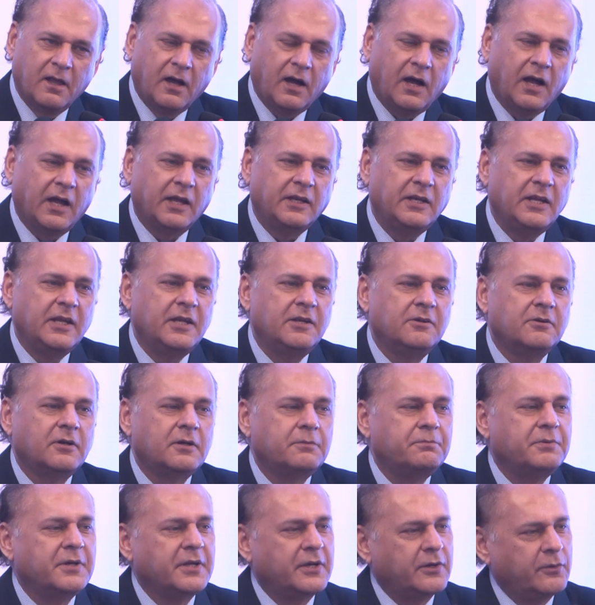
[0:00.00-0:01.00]
I need
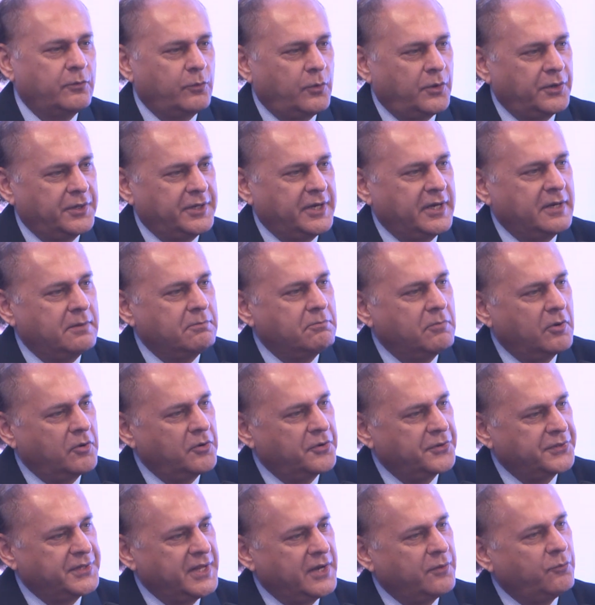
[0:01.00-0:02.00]
not be rewarded
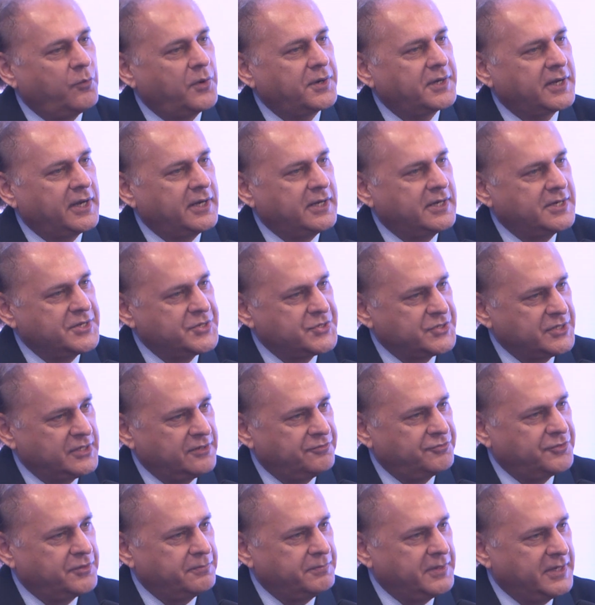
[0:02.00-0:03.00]
more than what I
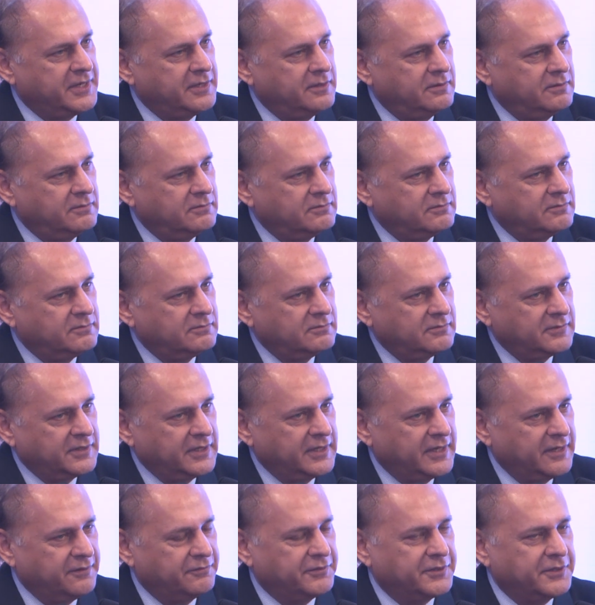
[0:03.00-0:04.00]
deserve to be
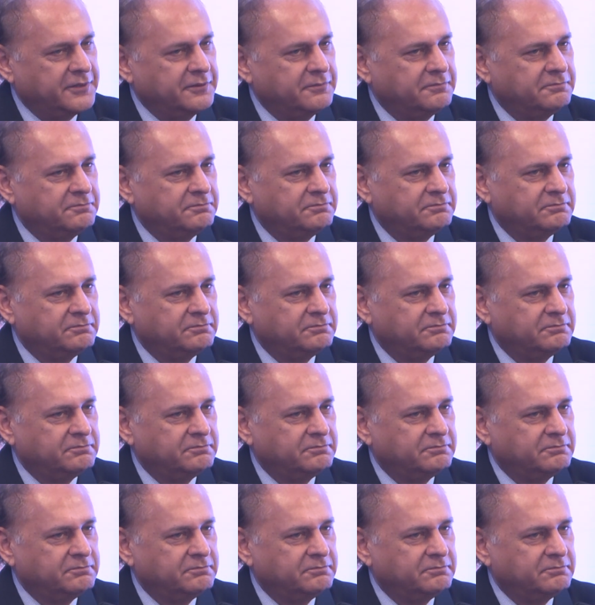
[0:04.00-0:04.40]
given.